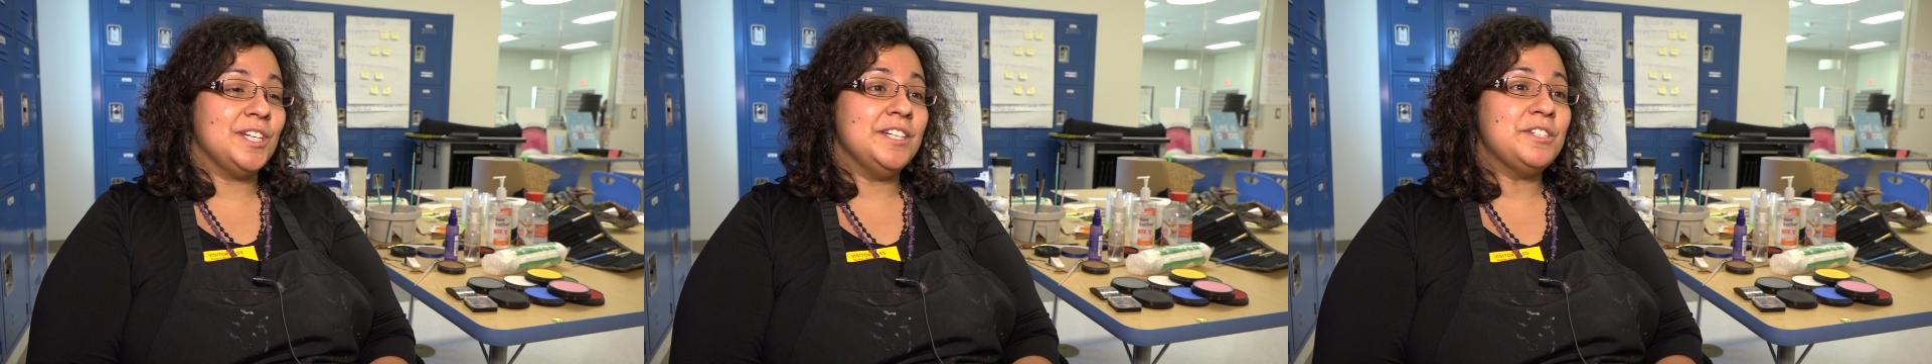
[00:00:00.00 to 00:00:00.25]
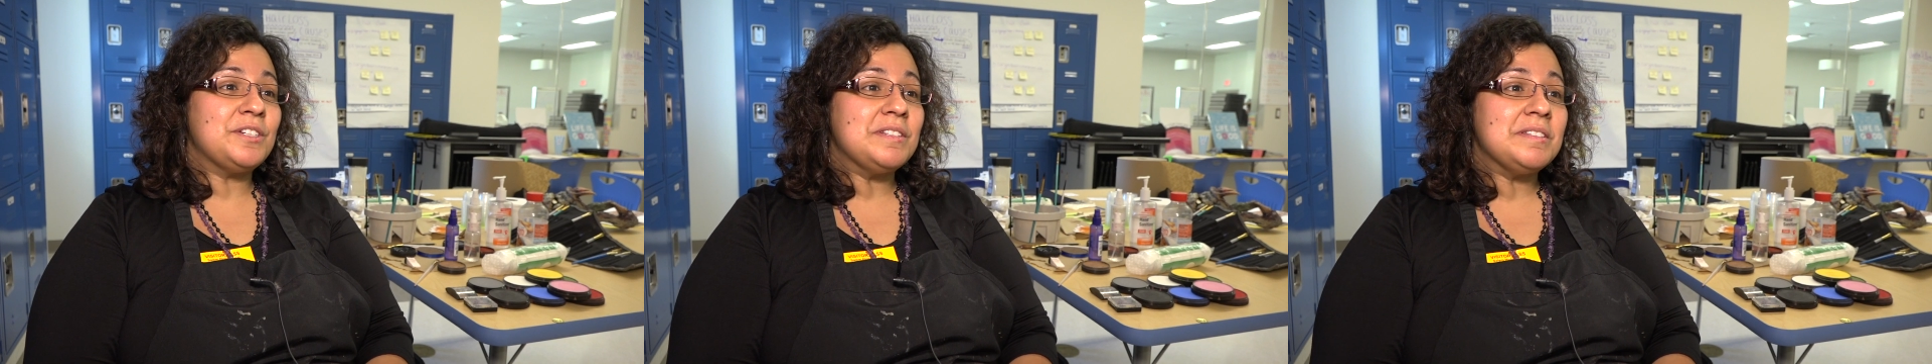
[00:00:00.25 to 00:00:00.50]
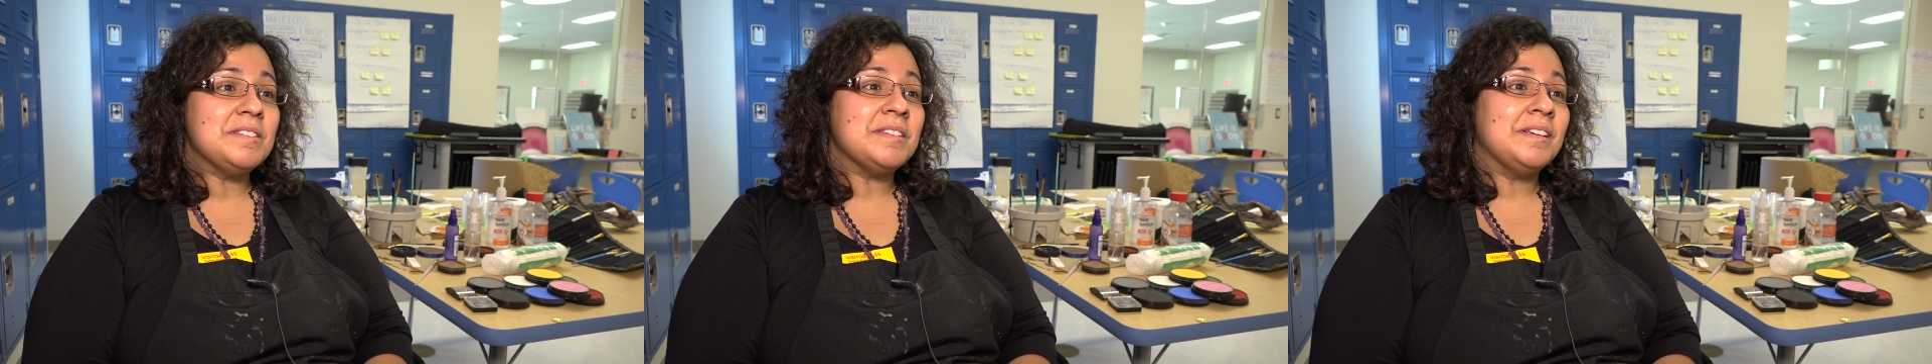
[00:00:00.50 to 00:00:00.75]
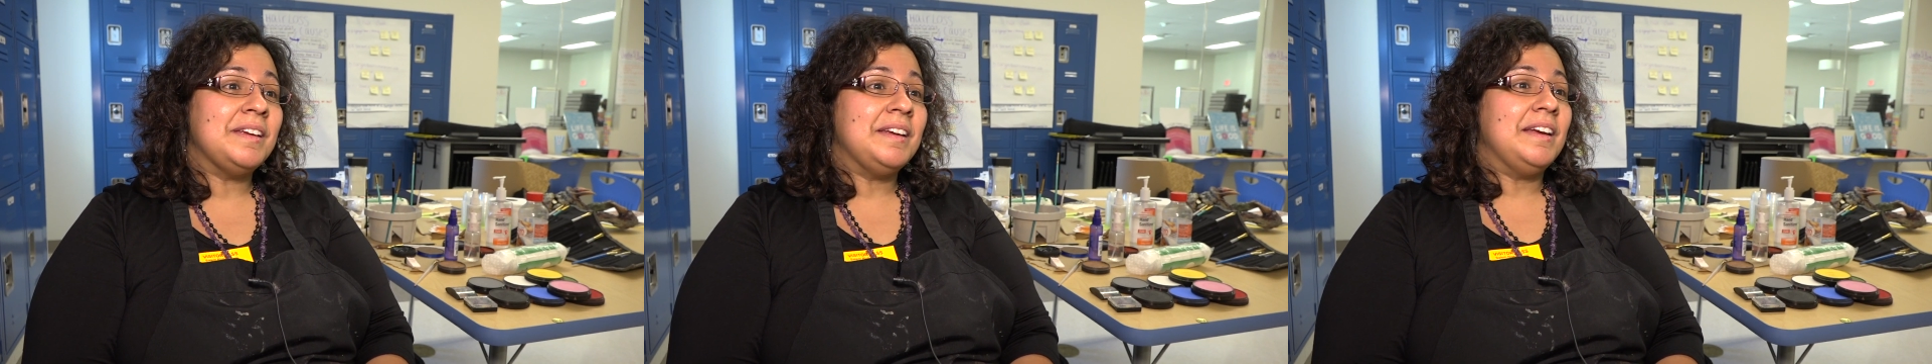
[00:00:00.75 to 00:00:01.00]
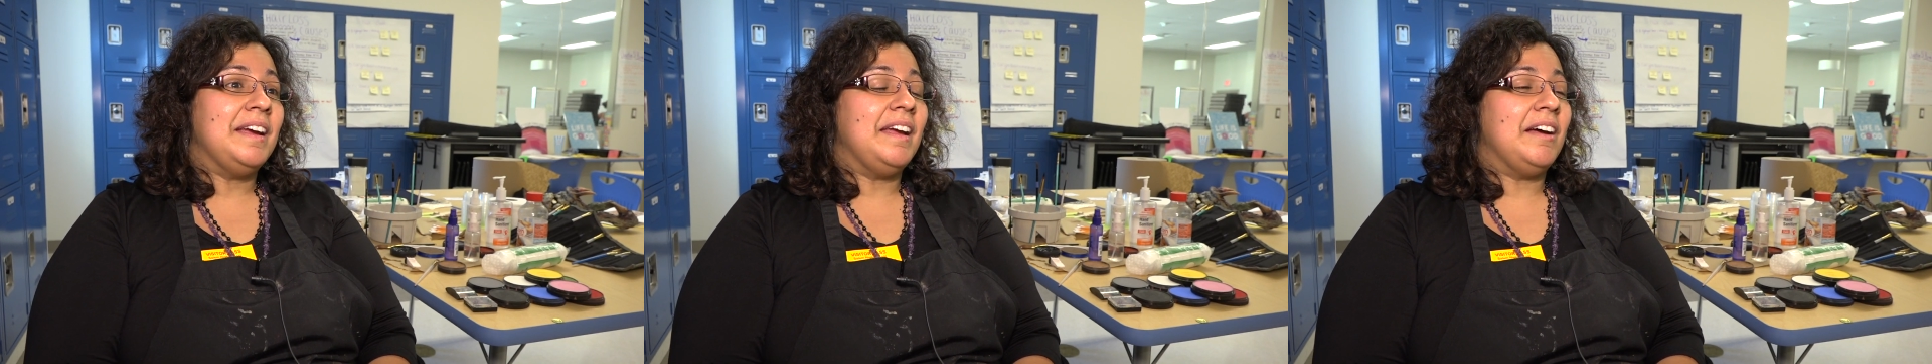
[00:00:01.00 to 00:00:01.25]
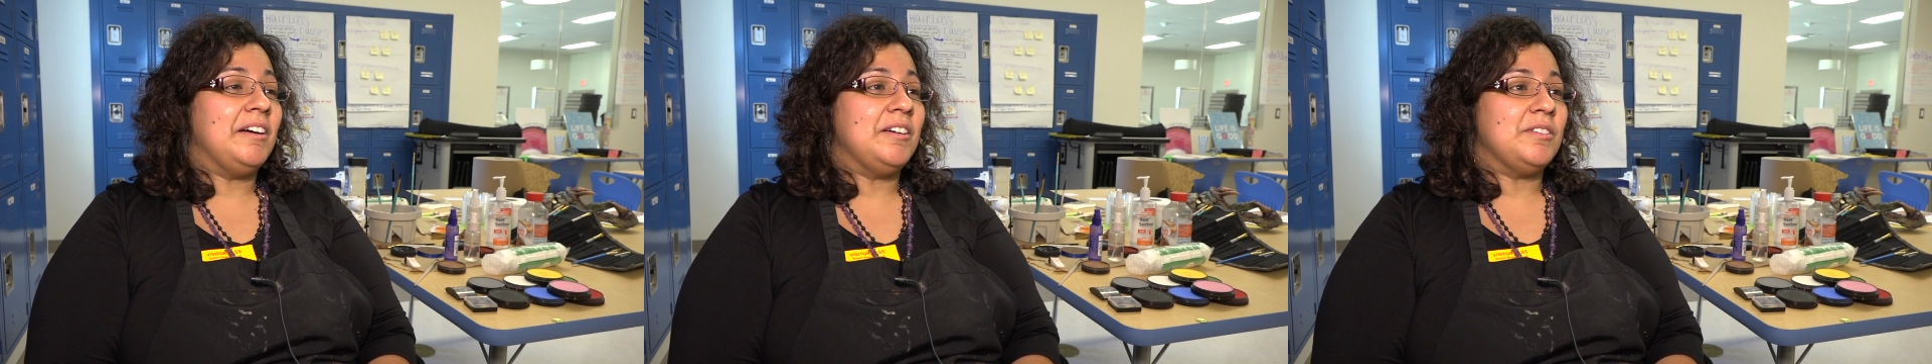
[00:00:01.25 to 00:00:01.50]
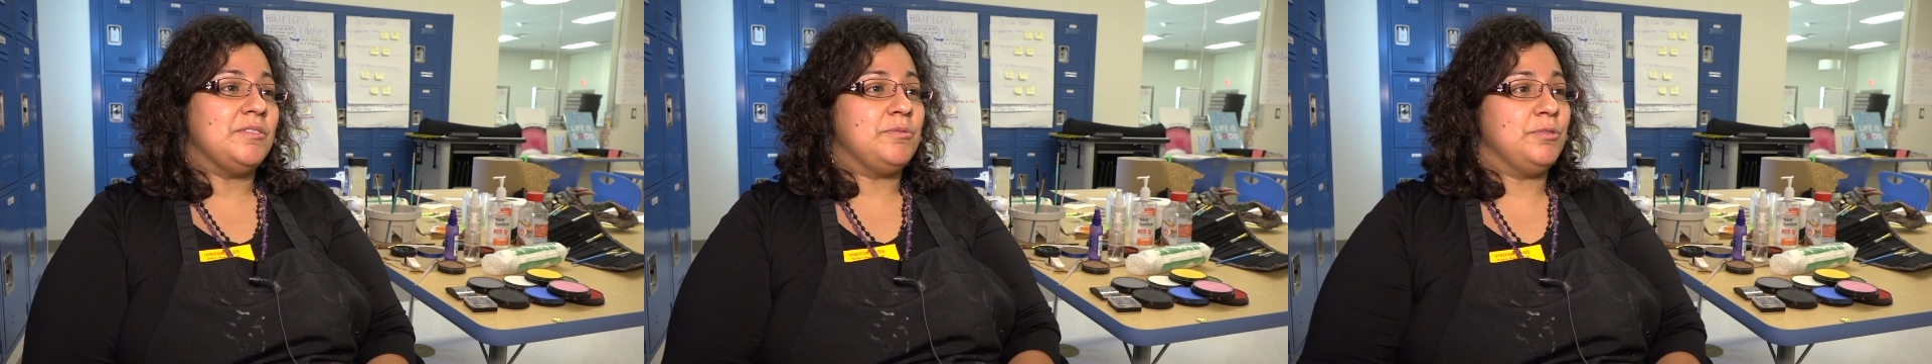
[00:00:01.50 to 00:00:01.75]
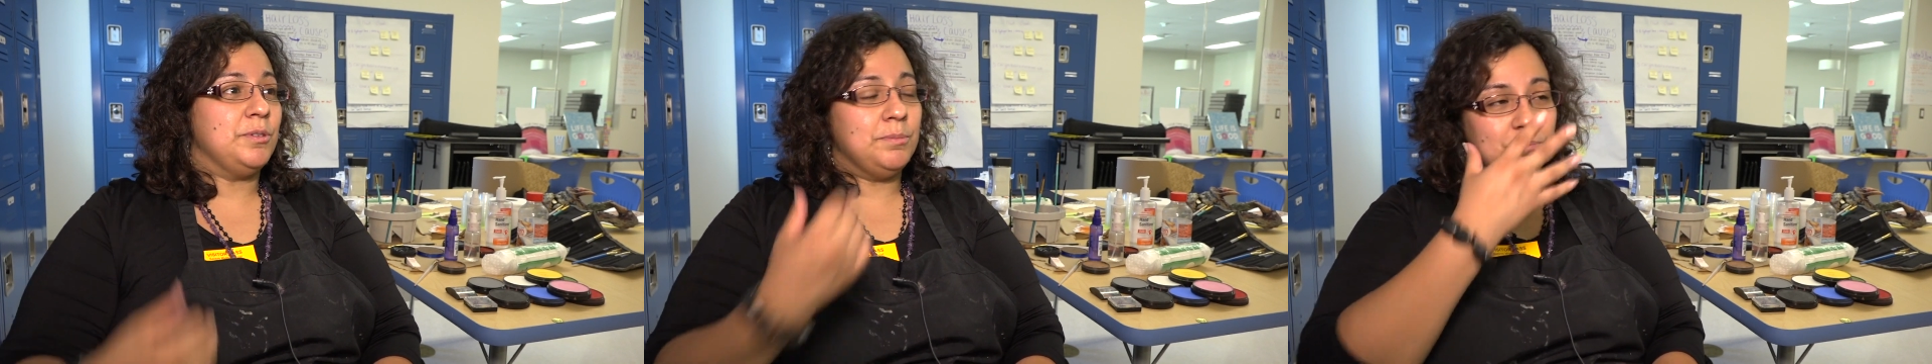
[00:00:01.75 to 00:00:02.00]
changes
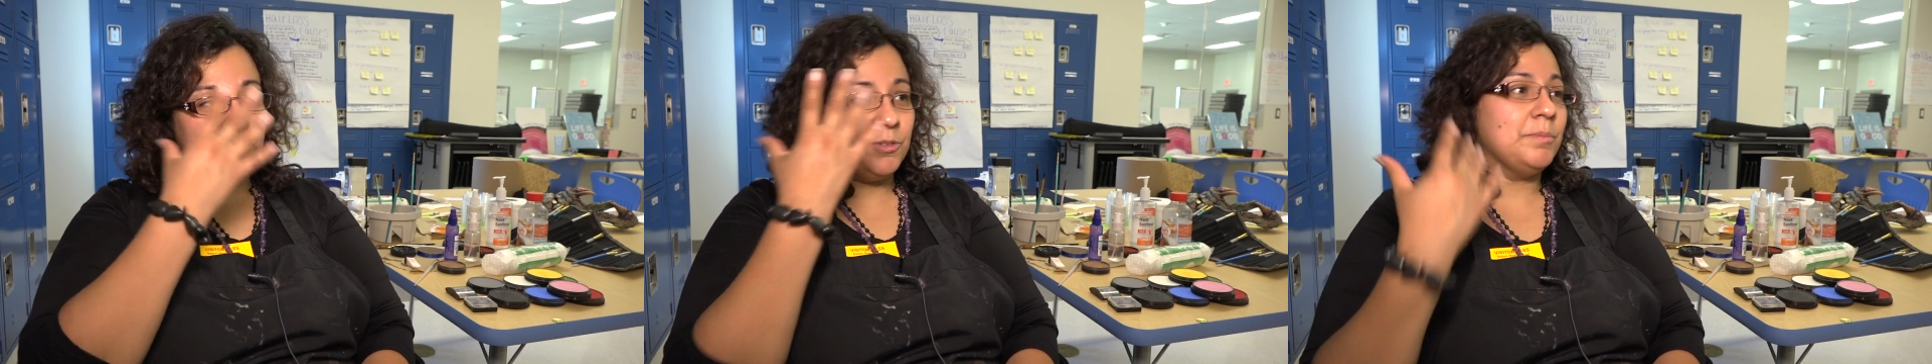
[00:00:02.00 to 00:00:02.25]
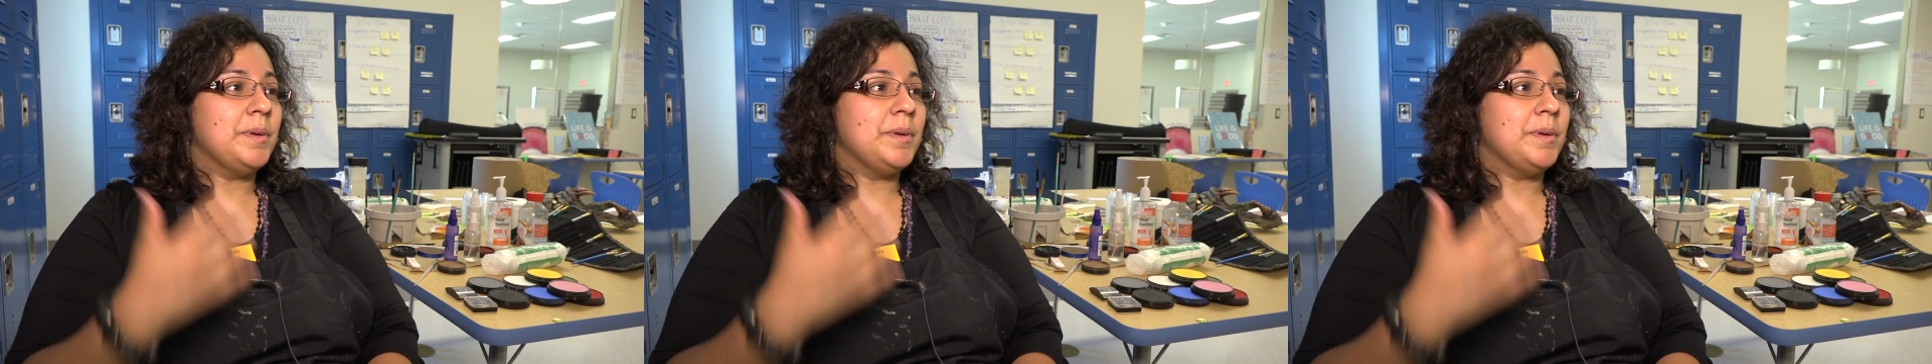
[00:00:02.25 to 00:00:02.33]
for